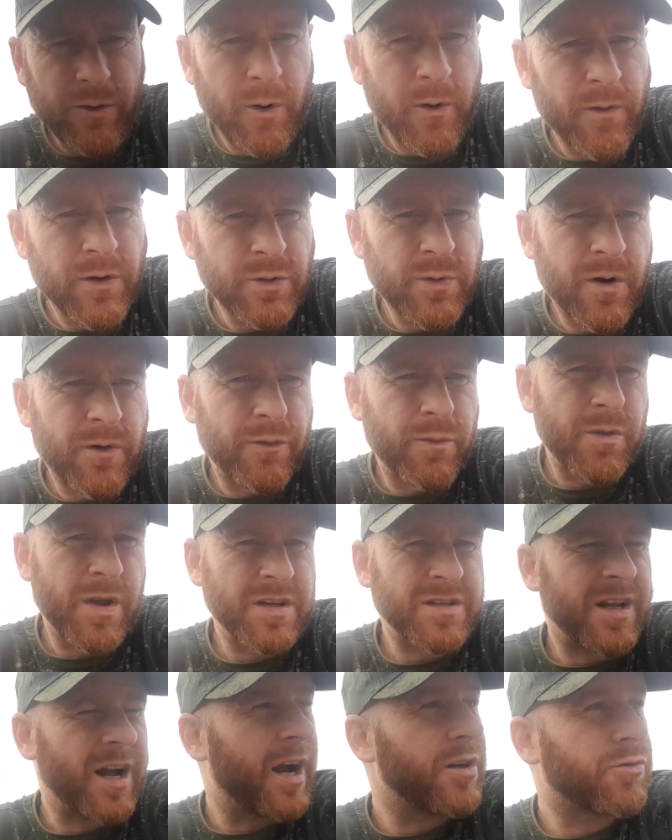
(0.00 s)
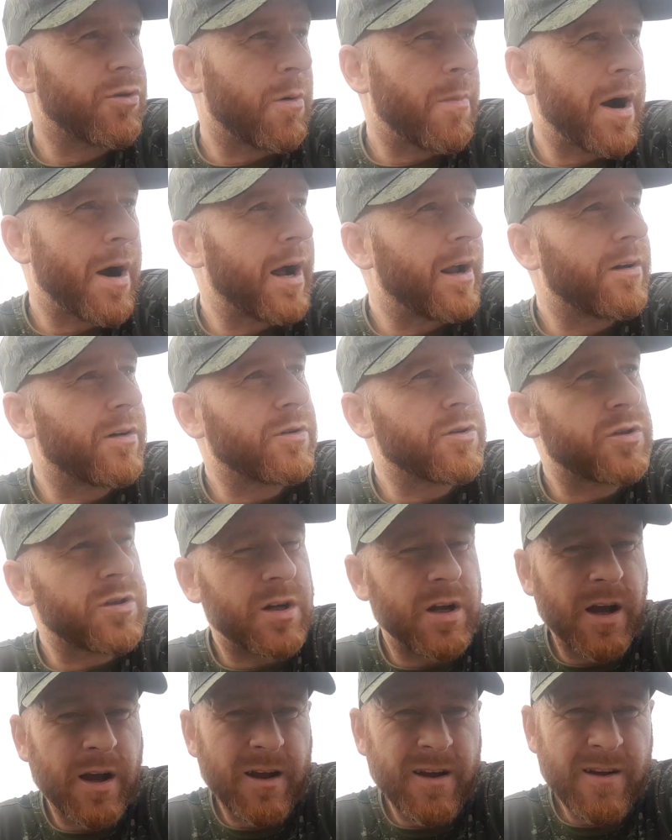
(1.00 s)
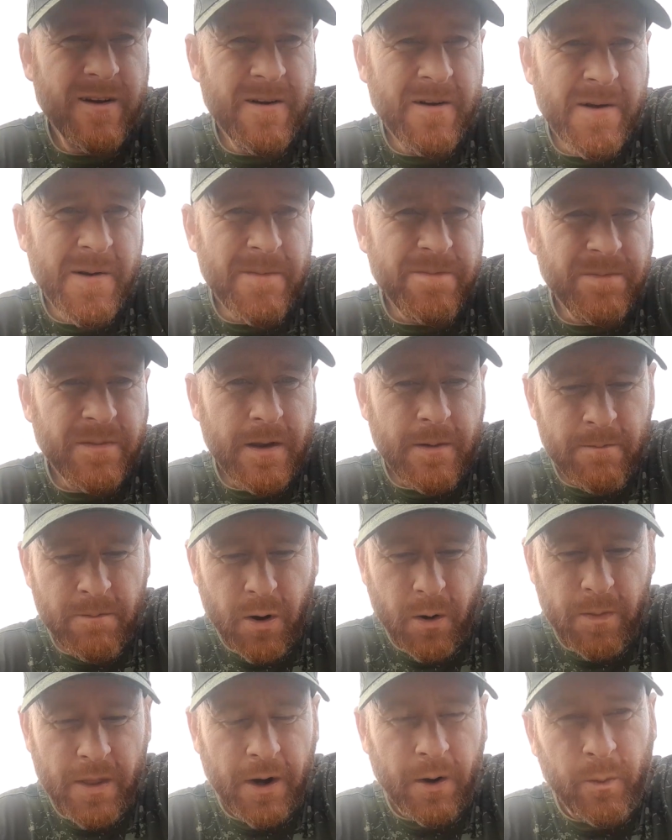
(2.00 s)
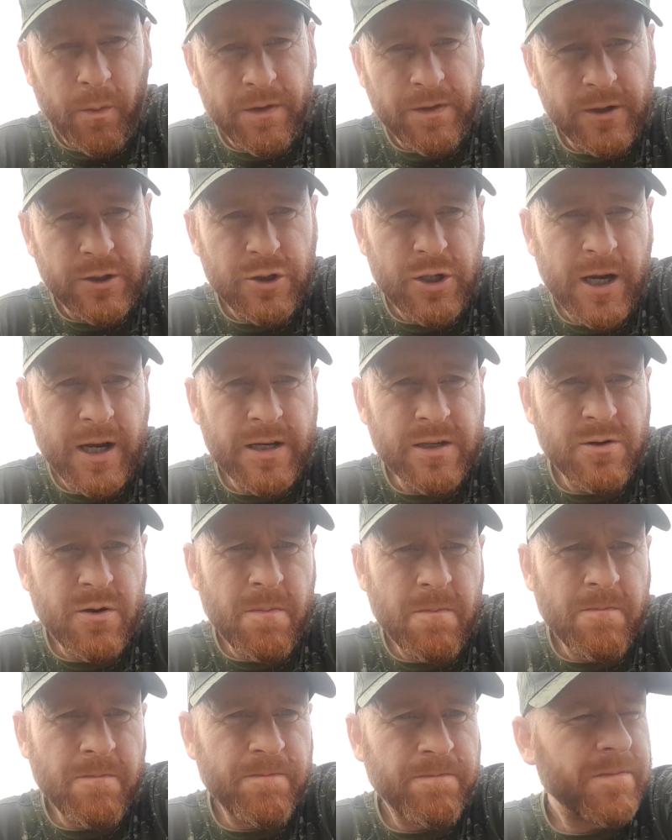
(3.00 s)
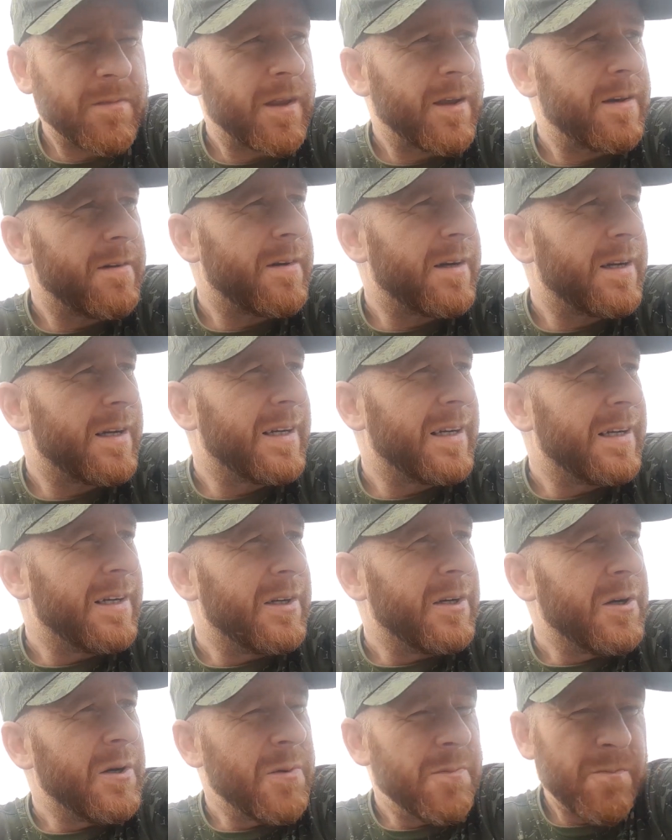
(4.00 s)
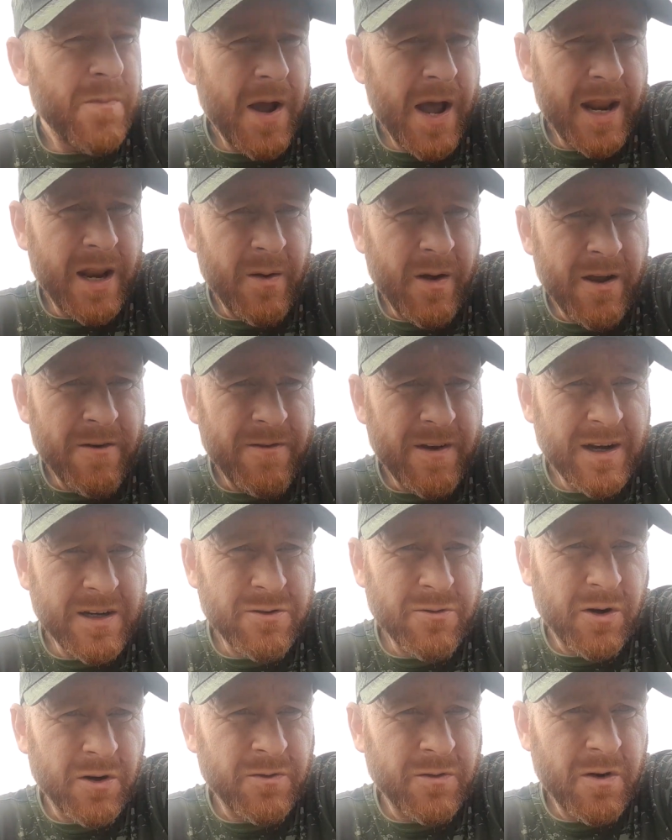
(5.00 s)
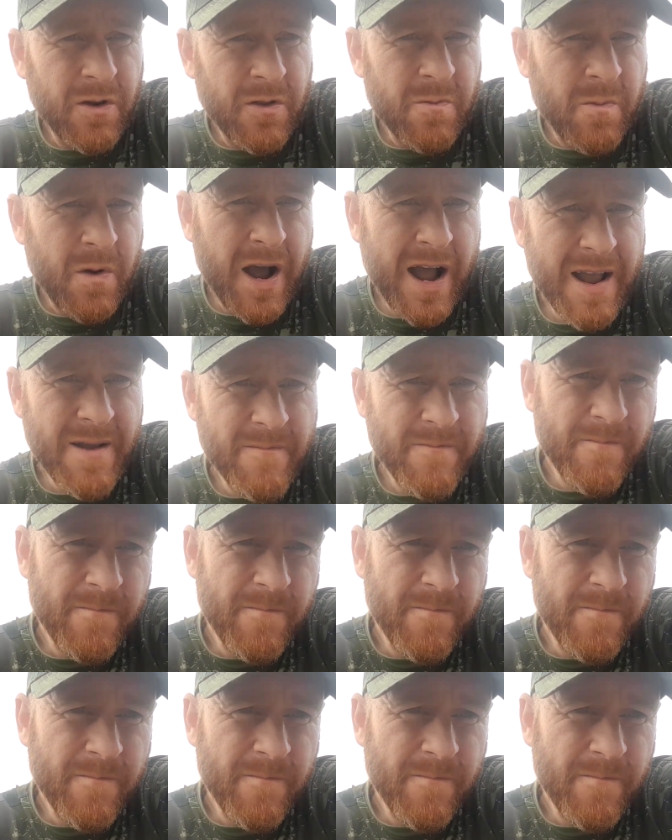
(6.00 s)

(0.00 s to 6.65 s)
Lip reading: over as well from last night, so I might just pop that on when the chicken is done. But anyway, fingers crossed for another bite.